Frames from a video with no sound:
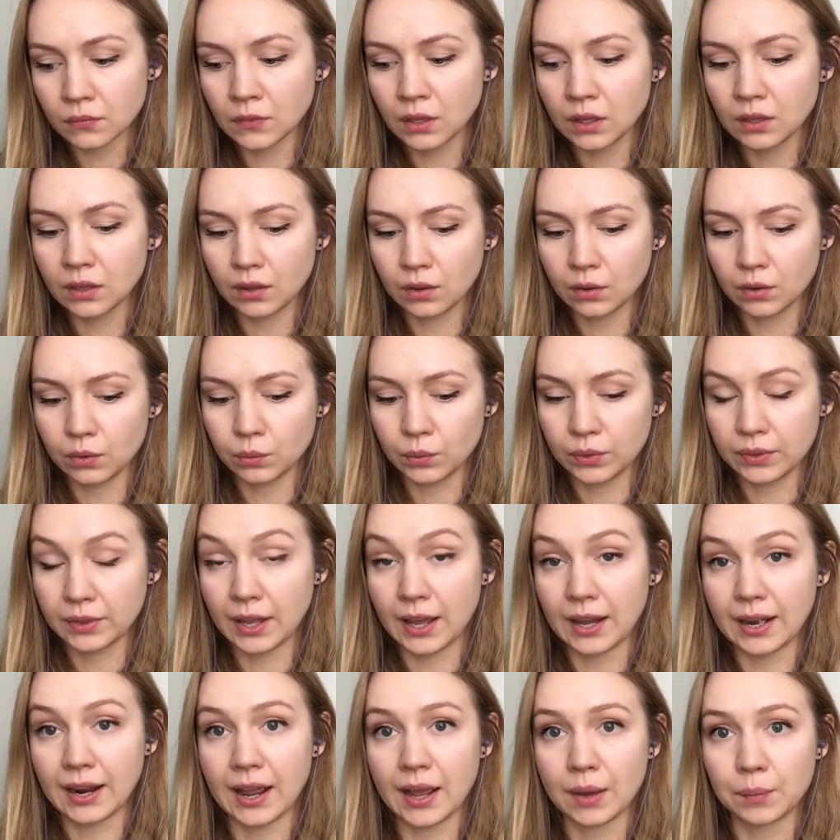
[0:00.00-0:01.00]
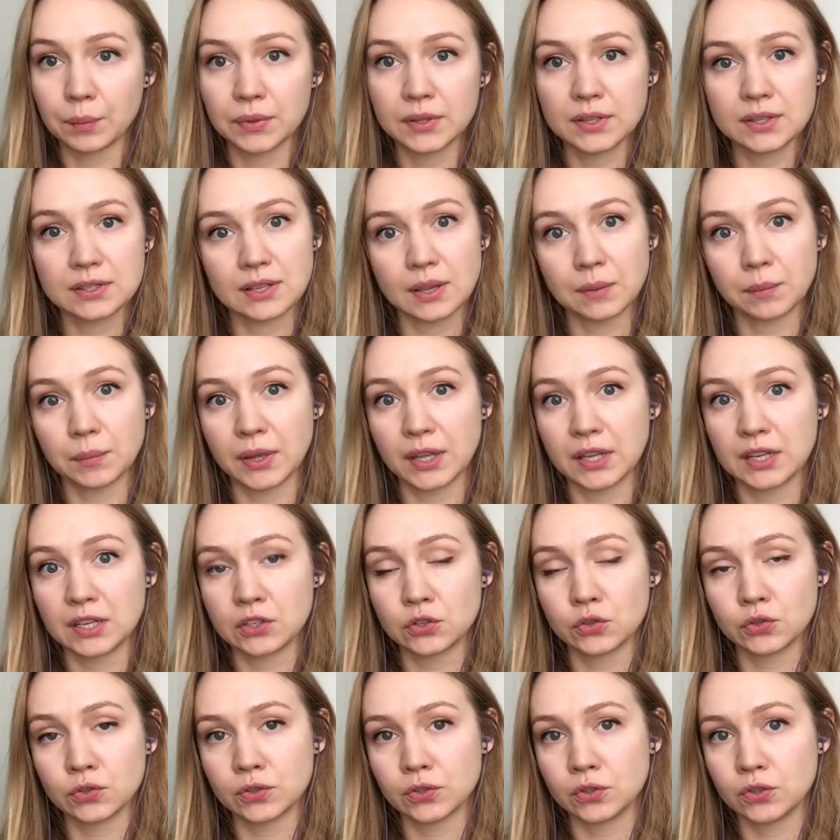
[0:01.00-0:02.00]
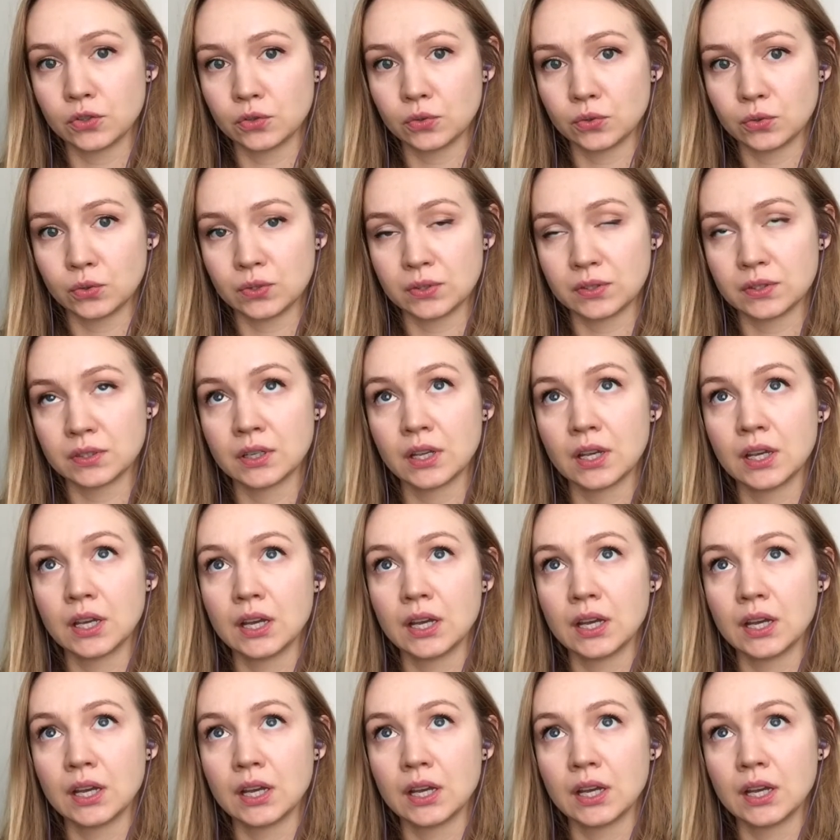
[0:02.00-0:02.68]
when that happens I might introduce